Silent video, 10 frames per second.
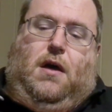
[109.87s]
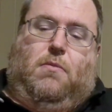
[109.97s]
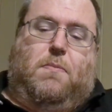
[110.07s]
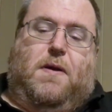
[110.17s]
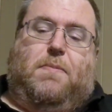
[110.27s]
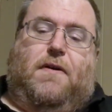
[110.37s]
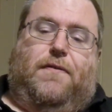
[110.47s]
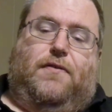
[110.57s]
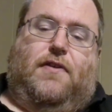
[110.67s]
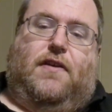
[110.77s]
I'm a big
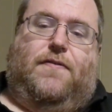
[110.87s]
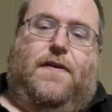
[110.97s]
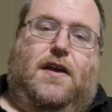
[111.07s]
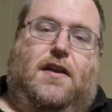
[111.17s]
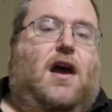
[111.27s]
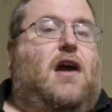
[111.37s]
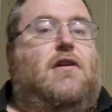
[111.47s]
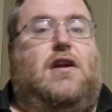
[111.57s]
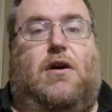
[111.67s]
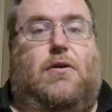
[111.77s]
Buffalo Trace fan. I
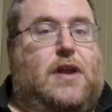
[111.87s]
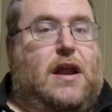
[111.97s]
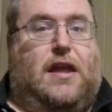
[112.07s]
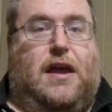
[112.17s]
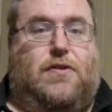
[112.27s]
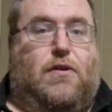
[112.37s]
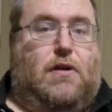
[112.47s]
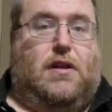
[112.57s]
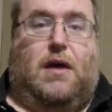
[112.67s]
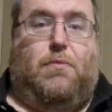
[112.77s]
already know that I like the
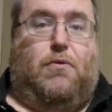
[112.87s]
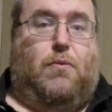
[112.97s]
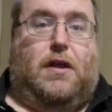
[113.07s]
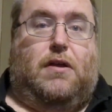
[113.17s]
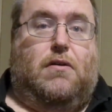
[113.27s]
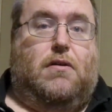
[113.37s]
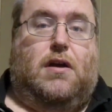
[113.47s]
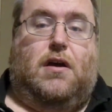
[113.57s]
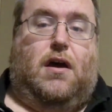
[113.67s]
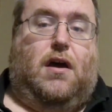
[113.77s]
Green Label Weller,
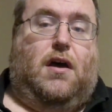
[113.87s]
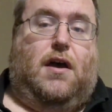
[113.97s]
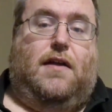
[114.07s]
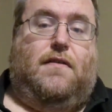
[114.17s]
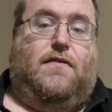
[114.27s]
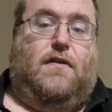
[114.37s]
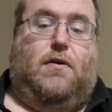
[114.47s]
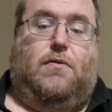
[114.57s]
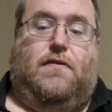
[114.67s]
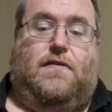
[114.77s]
and
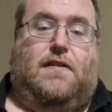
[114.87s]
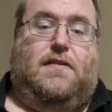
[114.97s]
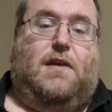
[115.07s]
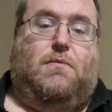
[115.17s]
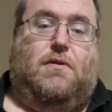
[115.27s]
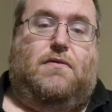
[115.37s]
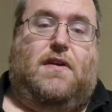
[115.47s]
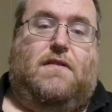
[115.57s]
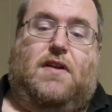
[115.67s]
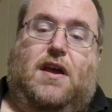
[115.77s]
so this Antique
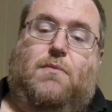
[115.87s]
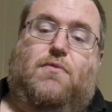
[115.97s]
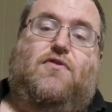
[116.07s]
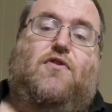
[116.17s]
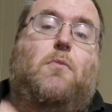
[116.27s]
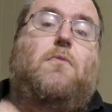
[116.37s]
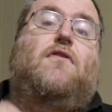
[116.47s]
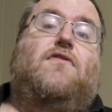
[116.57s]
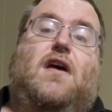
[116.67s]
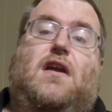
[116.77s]
107 I am
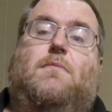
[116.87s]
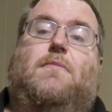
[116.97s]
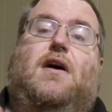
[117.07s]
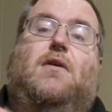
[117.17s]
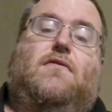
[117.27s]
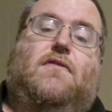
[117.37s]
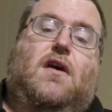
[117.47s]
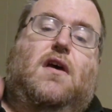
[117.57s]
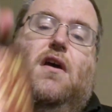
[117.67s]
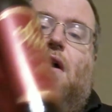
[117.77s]
super excited about.
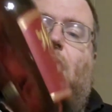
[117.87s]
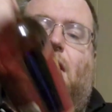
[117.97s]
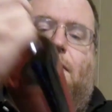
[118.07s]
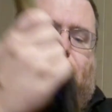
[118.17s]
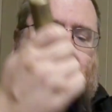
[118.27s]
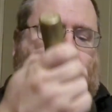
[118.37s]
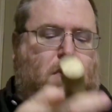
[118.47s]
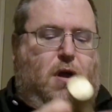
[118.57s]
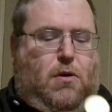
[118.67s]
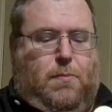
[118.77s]
If you
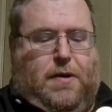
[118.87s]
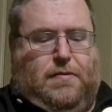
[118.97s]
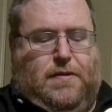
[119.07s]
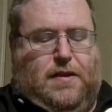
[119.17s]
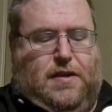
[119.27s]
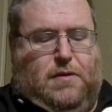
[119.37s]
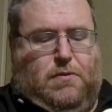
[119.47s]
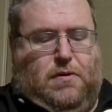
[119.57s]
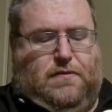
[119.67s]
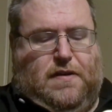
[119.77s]
don't know about the
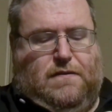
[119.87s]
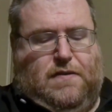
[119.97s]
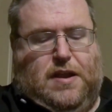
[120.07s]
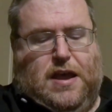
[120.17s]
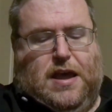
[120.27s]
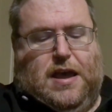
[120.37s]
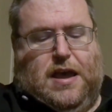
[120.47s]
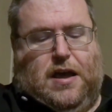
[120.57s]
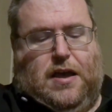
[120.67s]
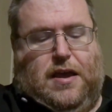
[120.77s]
Antique 107,
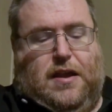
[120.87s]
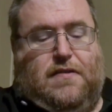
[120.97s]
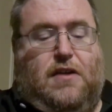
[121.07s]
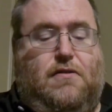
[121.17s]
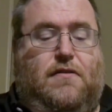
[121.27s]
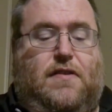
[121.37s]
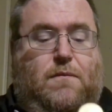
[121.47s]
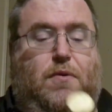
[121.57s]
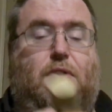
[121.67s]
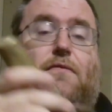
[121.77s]
it is
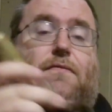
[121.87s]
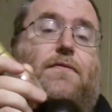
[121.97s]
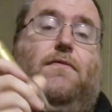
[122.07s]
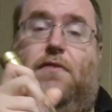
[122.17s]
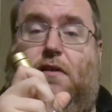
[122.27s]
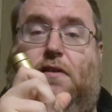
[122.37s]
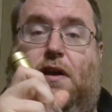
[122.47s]
107 proof. It's